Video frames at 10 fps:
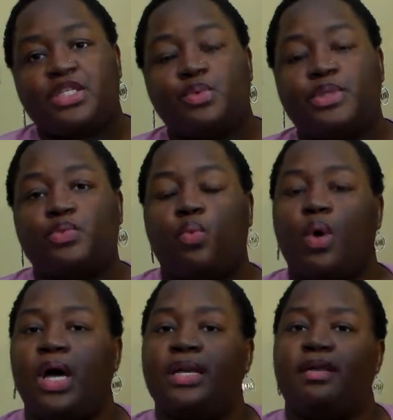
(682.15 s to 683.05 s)
This was
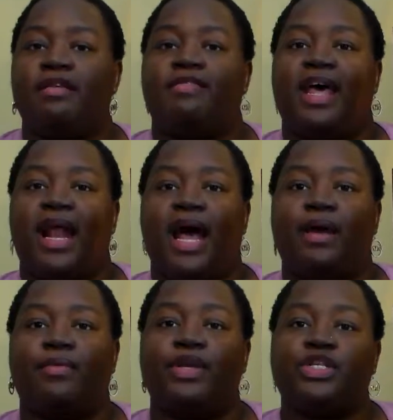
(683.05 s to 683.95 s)
one that
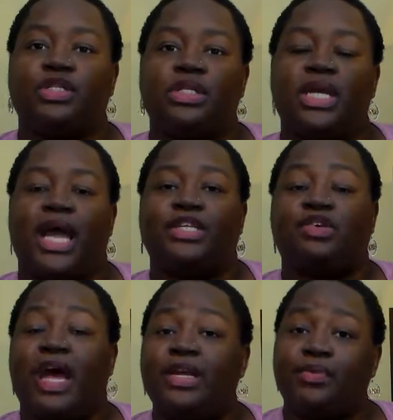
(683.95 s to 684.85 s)
I
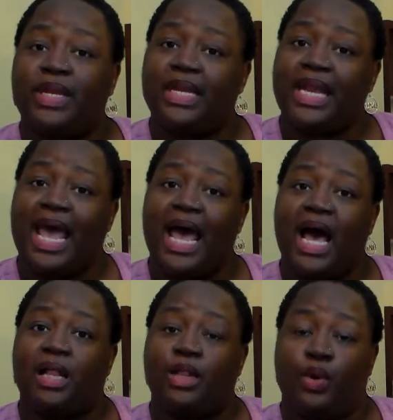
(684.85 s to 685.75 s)
tried to read it
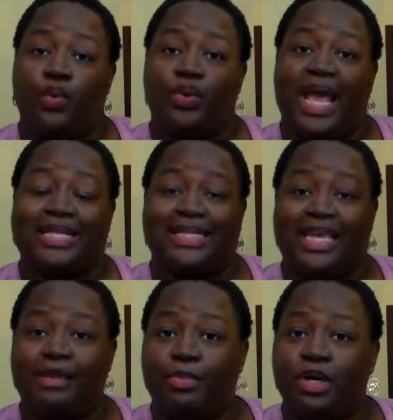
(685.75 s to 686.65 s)
alone as an
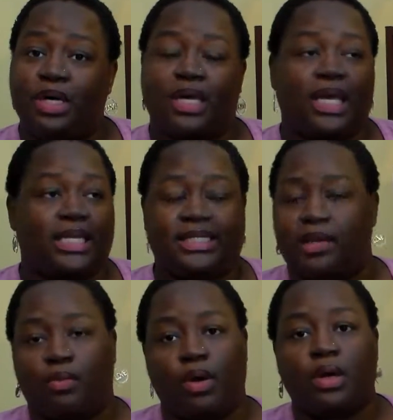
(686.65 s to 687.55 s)
ebook,
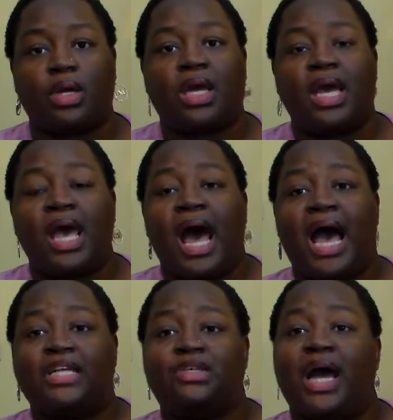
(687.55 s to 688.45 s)
didn't work.
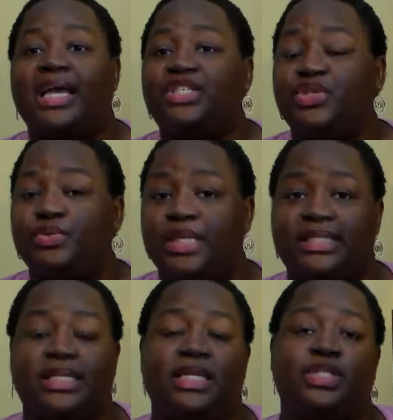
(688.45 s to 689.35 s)
I tried to
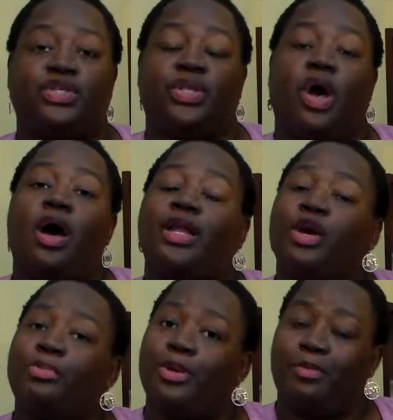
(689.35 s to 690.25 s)
listen to the
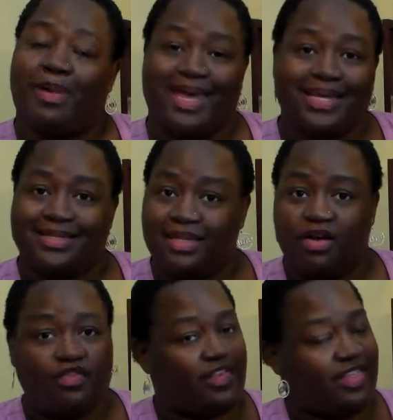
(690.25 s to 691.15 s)
audiobook by
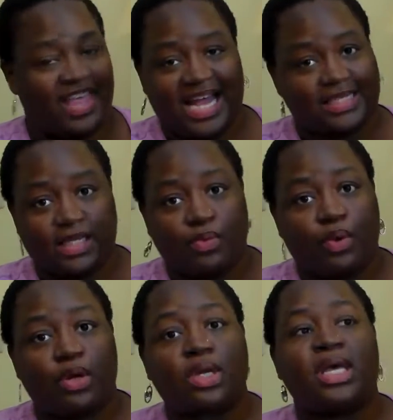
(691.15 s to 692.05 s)
itself, that didn't
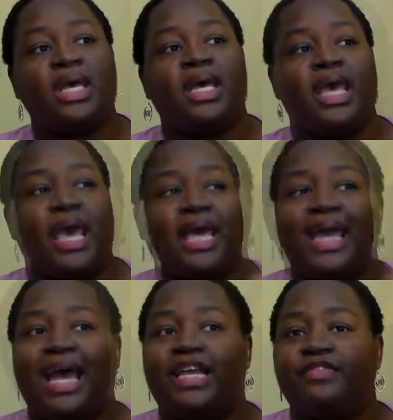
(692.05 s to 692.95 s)
work. So I
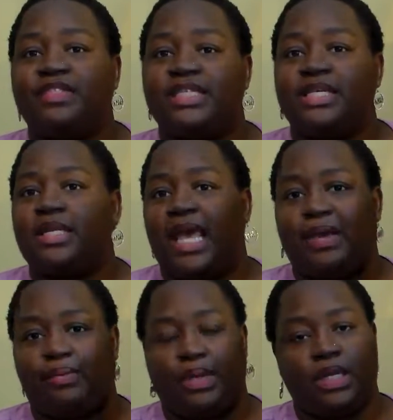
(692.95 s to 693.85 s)
kind of did
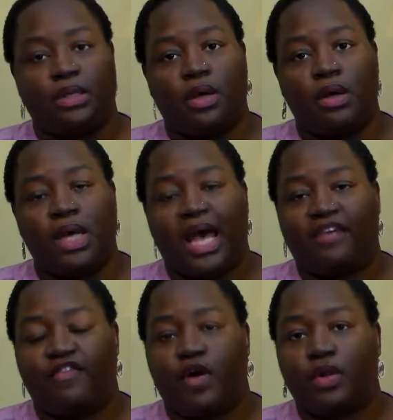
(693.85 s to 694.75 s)
a read along.
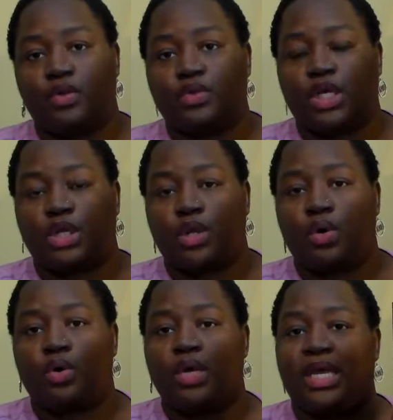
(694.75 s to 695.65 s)
I followed
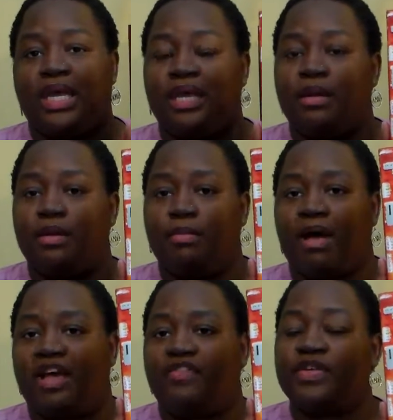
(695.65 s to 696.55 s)
along in
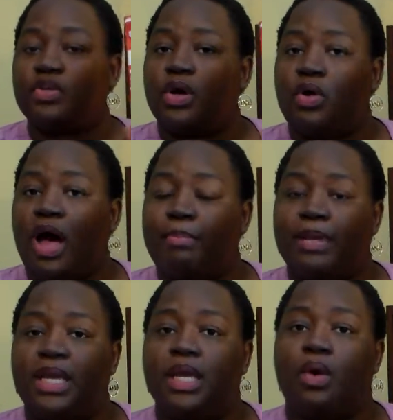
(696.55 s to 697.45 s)
my physical
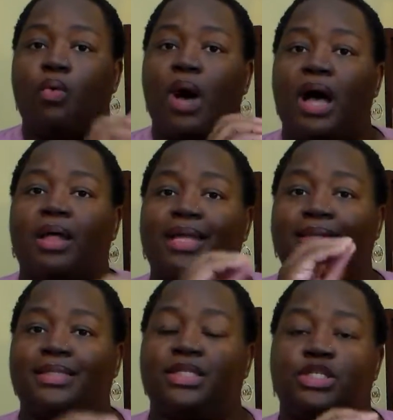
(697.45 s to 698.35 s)
copy while I
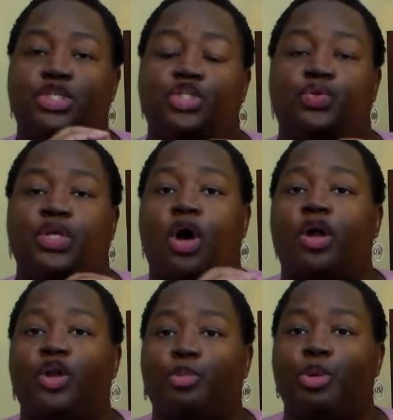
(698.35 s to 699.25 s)
listened to the
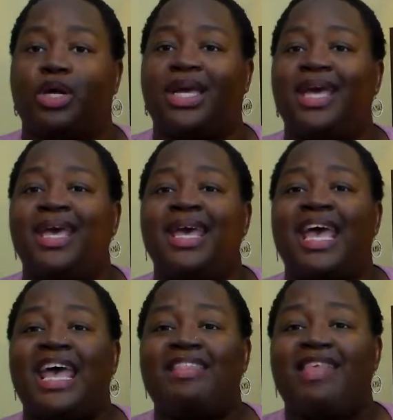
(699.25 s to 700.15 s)
audiobook,
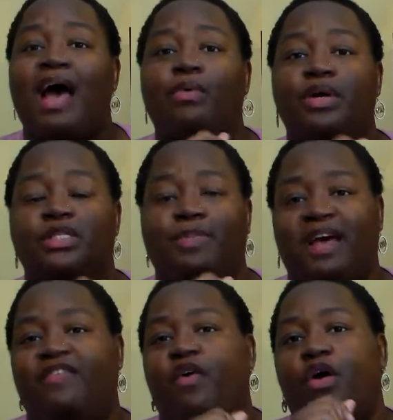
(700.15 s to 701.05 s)
and that was
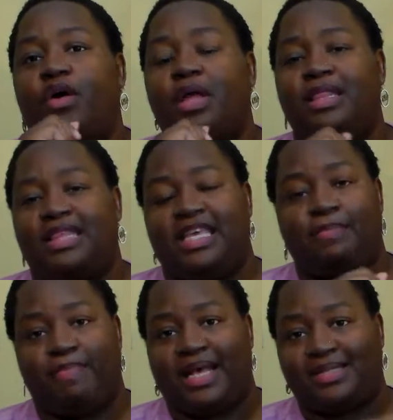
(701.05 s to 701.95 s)
by far
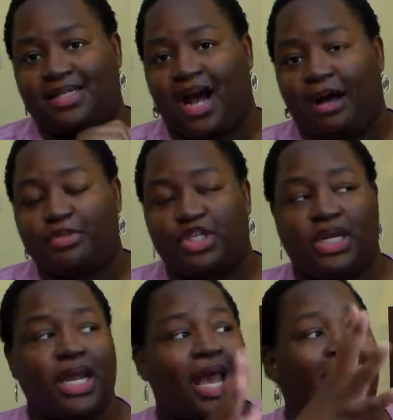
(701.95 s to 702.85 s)
the best
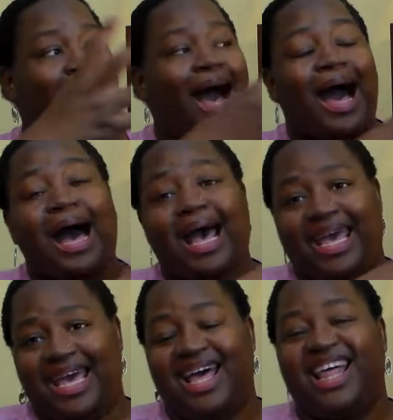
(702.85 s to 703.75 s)
option.
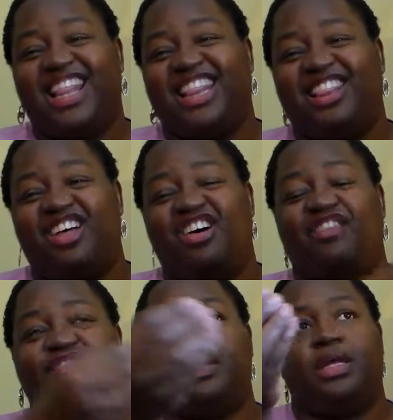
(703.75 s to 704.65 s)
I
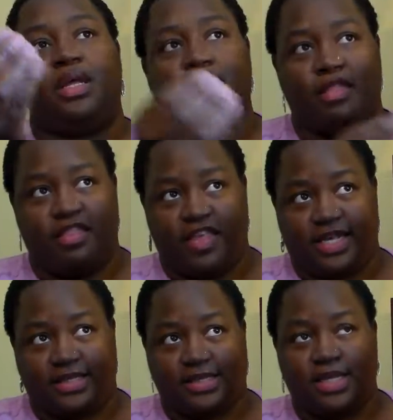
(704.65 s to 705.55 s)
loved
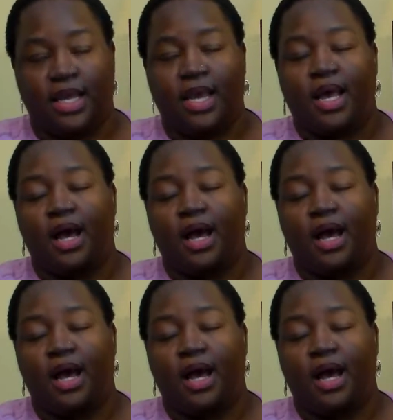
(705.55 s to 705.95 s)
this.